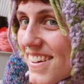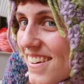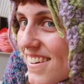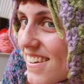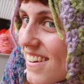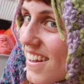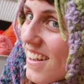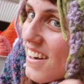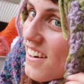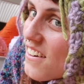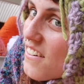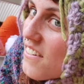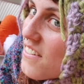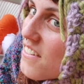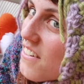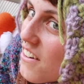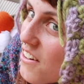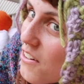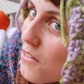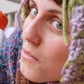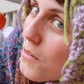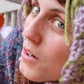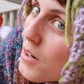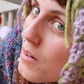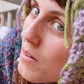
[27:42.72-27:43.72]
I don't
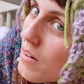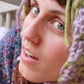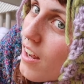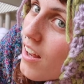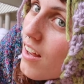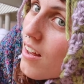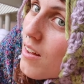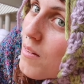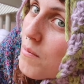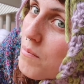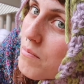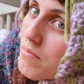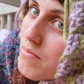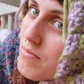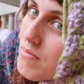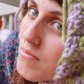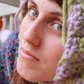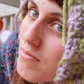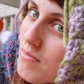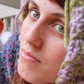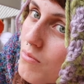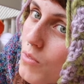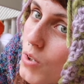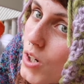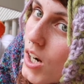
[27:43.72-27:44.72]
know what
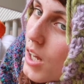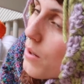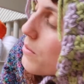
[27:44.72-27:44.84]
I